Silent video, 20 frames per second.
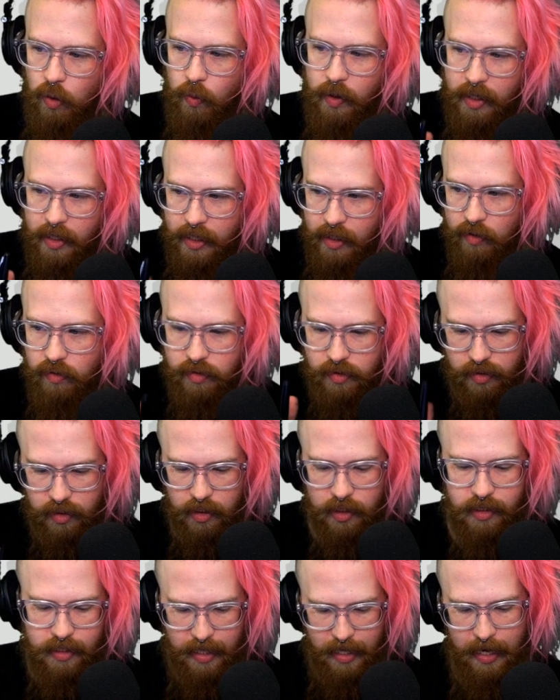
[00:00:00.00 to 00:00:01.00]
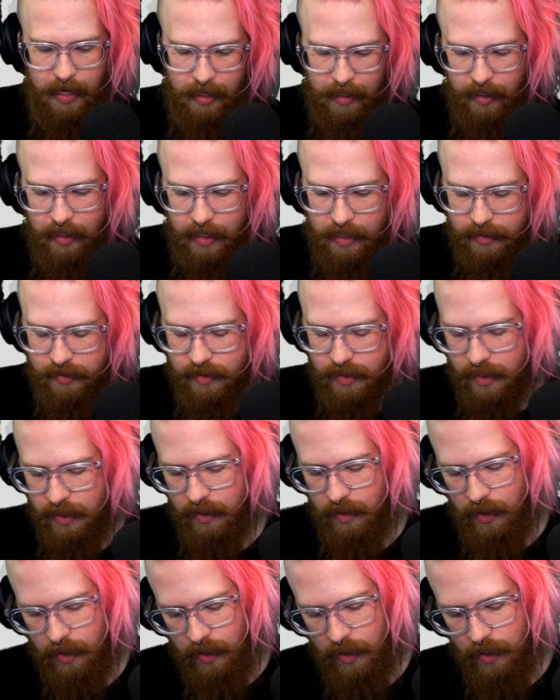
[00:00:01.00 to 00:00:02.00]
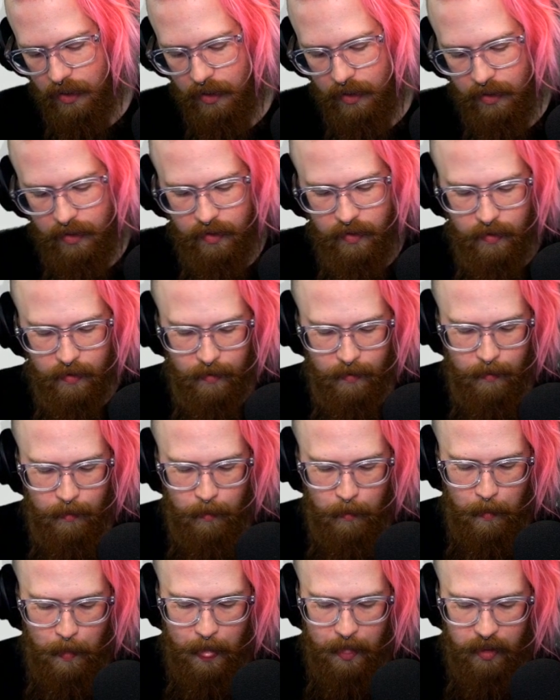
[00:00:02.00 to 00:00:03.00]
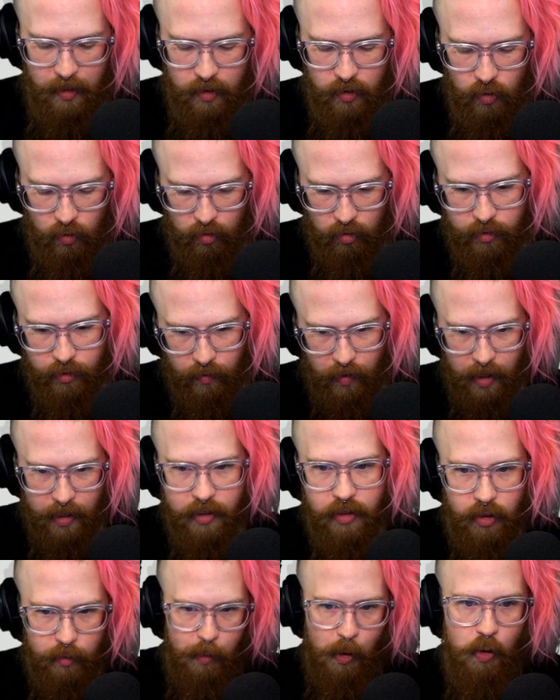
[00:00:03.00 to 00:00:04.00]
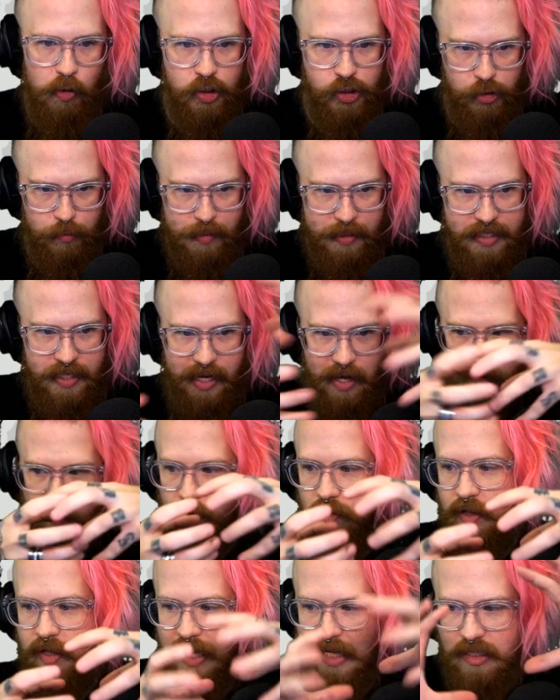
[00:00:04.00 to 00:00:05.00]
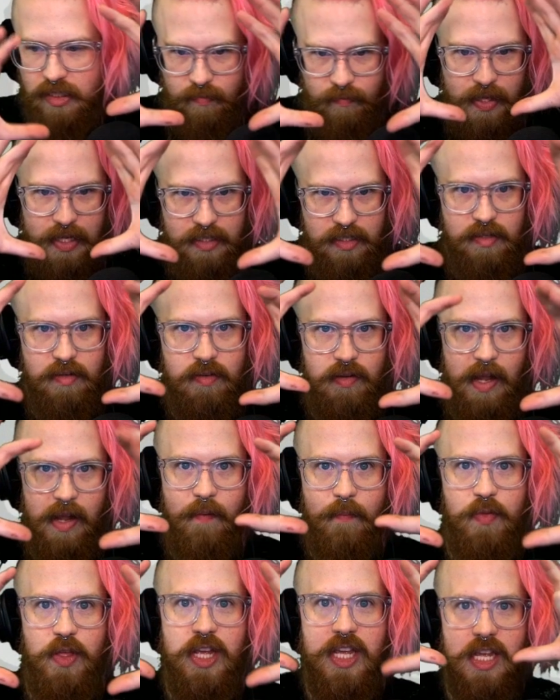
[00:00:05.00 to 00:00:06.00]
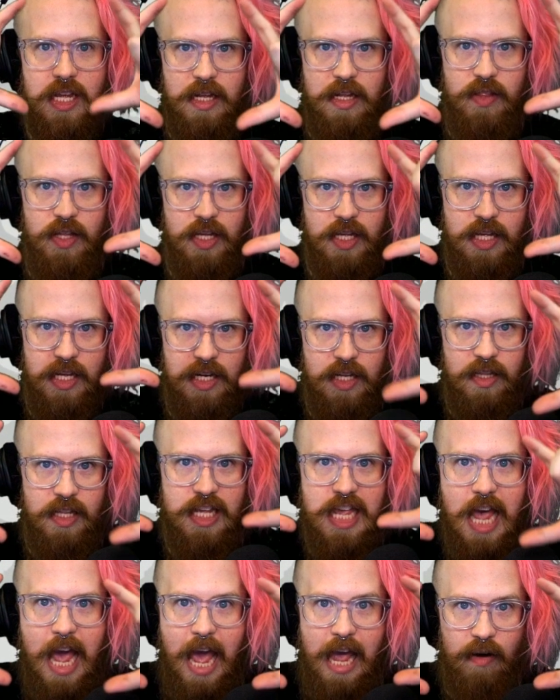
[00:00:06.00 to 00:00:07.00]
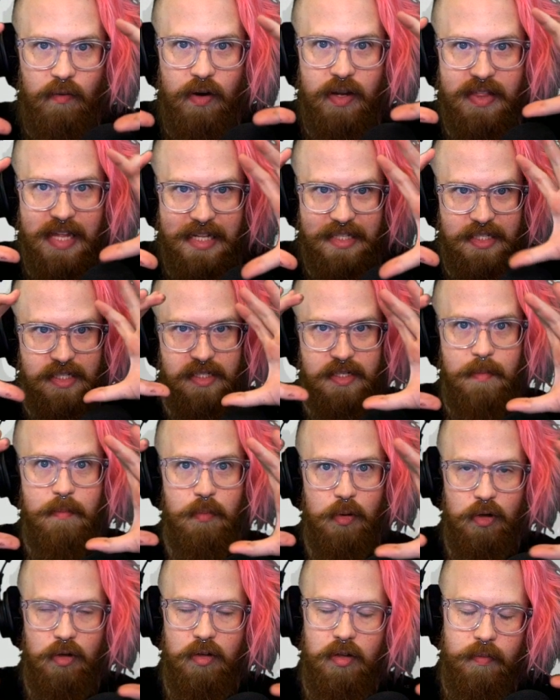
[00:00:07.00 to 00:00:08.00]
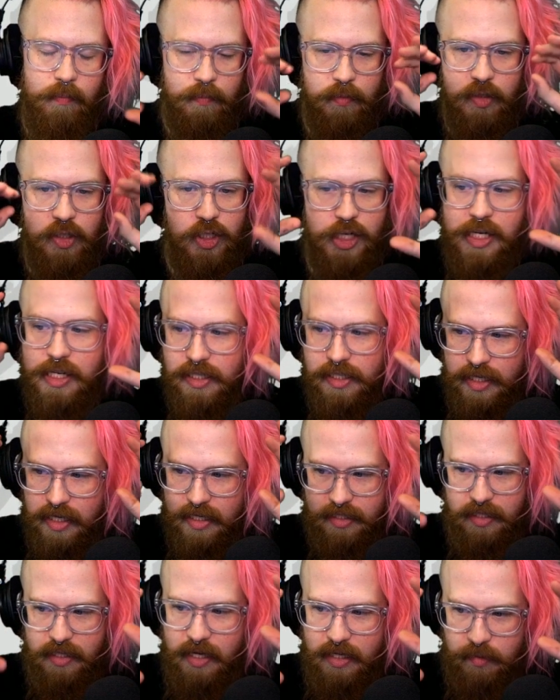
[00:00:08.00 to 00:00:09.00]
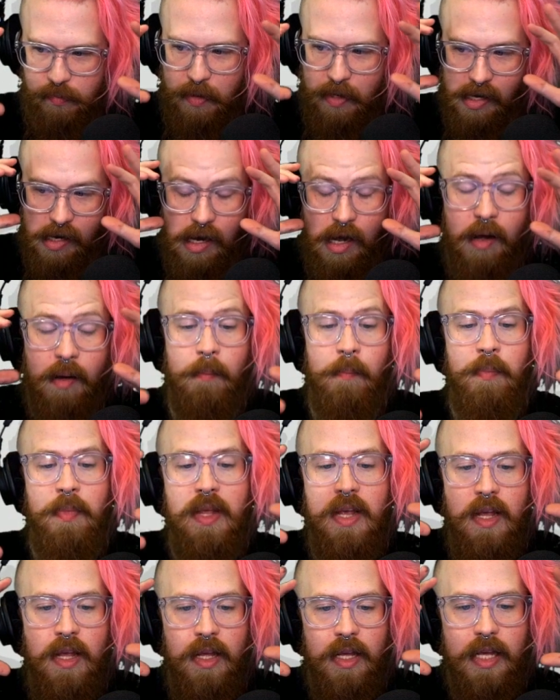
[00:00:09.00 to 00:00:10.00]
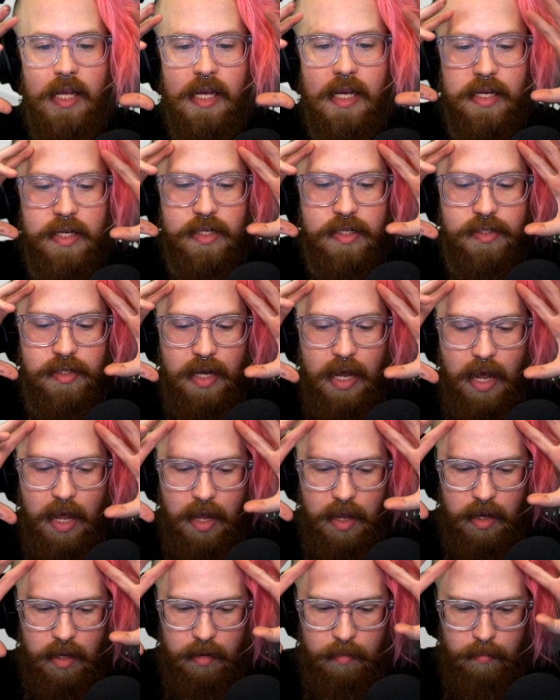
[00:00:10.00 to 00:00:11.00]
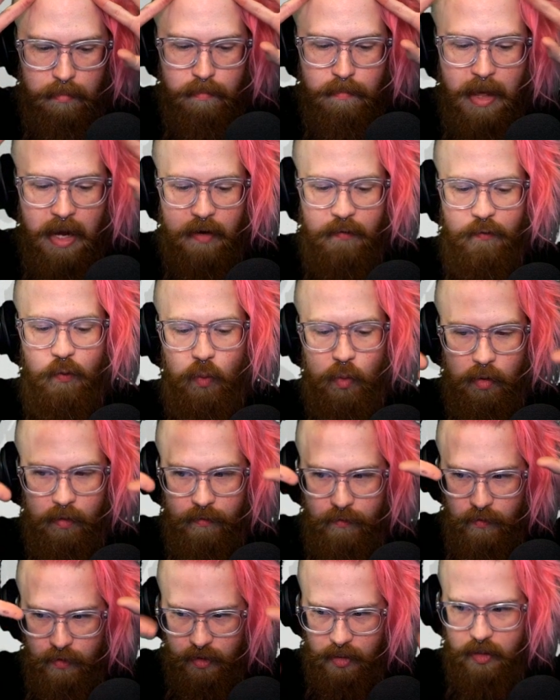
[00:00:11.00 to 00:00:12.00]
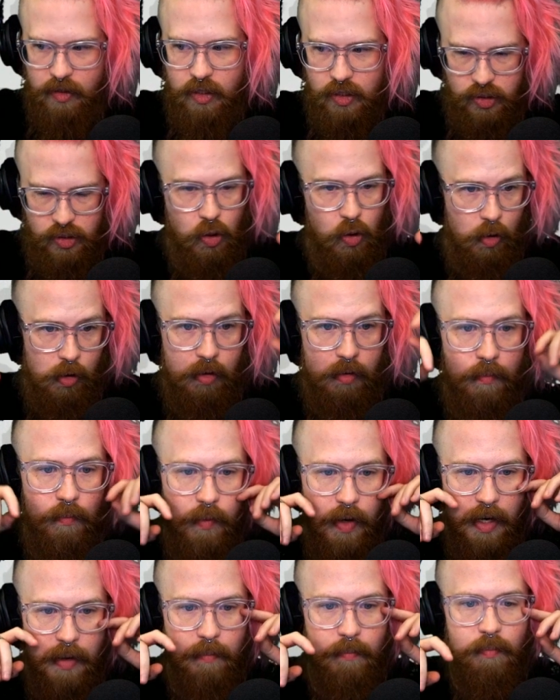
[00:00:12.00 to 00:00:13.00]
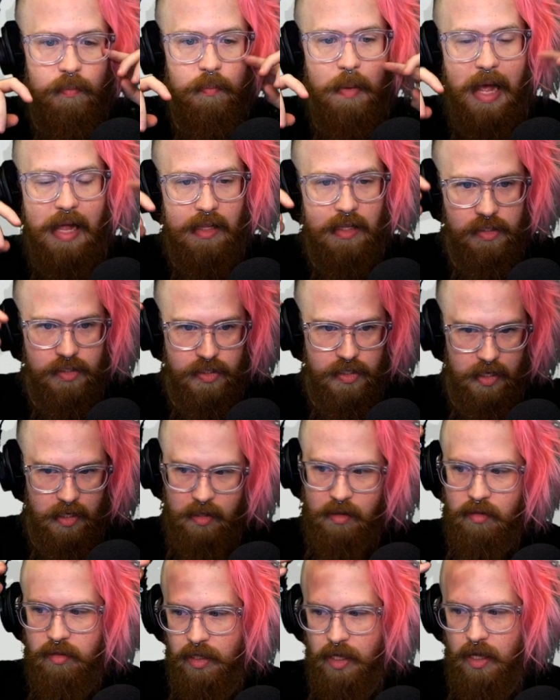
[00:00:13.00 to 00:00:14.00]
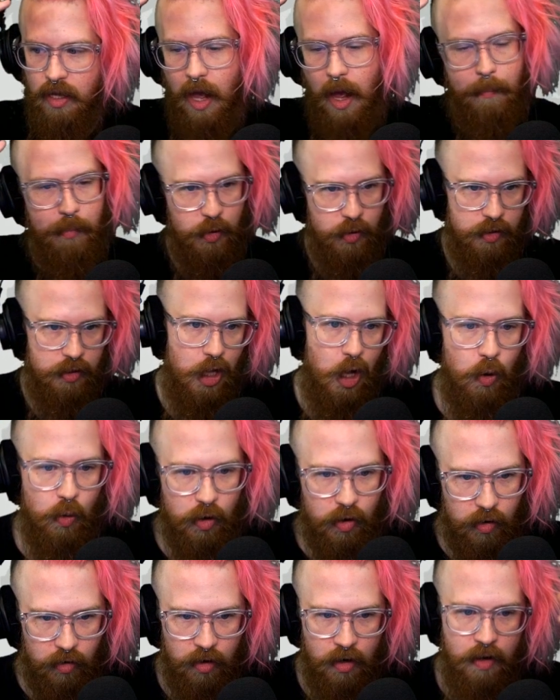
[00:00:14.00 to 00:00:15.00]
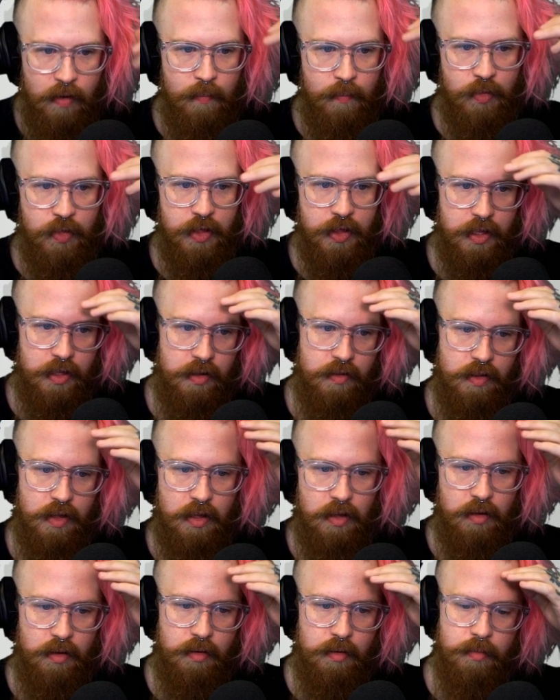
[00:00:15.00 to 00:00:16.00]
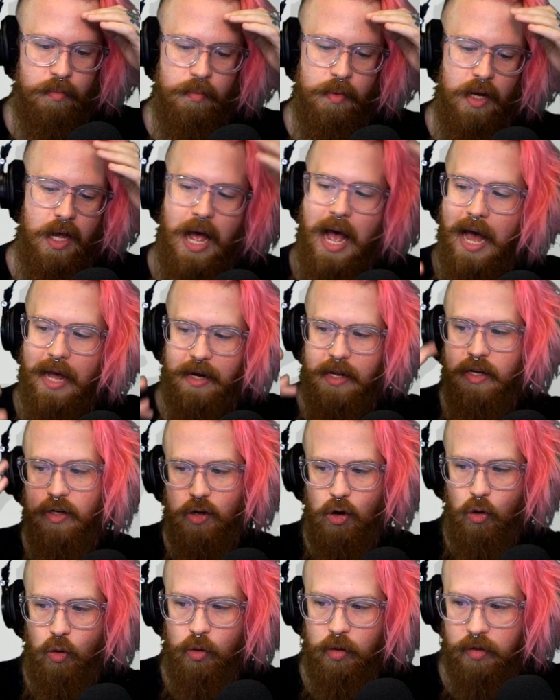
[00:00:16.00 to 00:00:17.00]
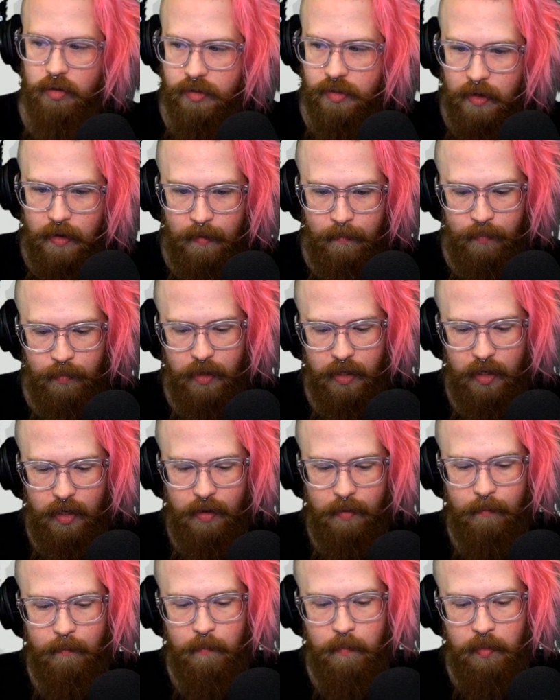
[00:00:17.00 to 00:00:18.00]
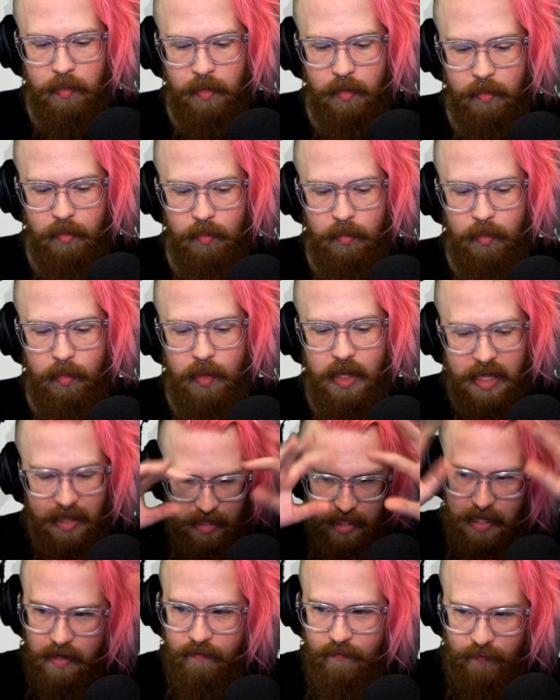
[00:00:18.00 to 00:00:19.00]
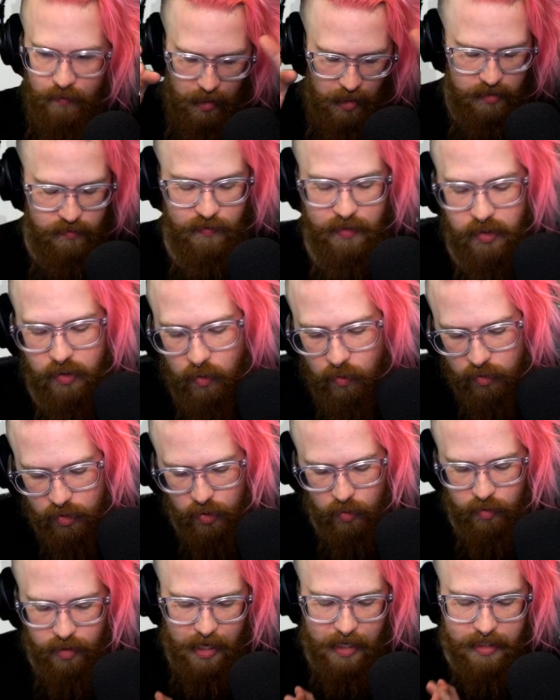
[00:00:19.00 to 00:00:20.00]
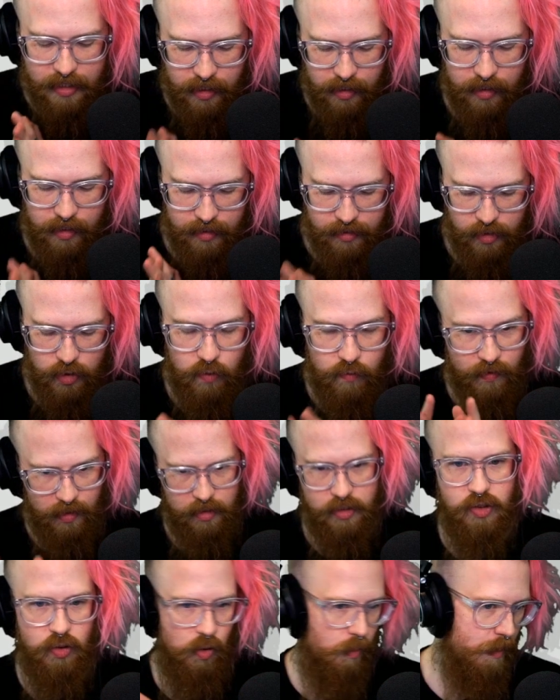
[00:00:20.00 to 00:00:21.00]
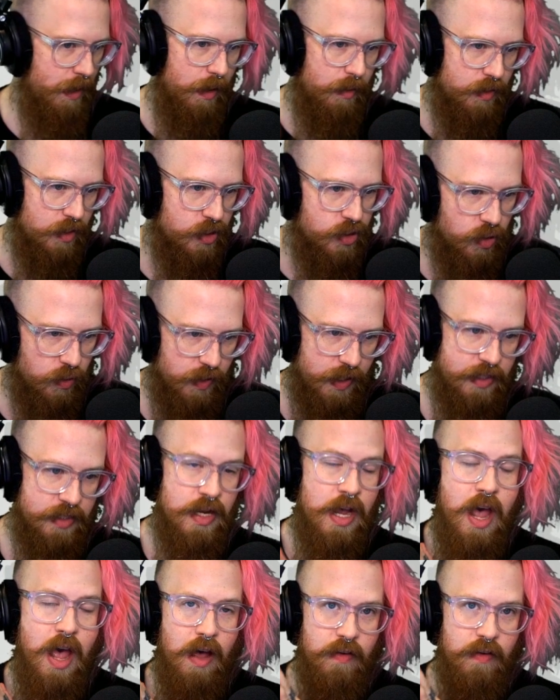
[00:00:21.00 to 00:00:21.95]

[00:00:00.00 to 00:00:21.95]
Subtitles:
here's the thing: is that your Hun and your Poe should be together. Like, that's like the yin and the yang, right? That symbol, cheesy as it has become, is a metaphor for the soul, right? Balancing the upper and lower, the hot and cold, in philosophy. So the idea is that you've got the soul made of these two things.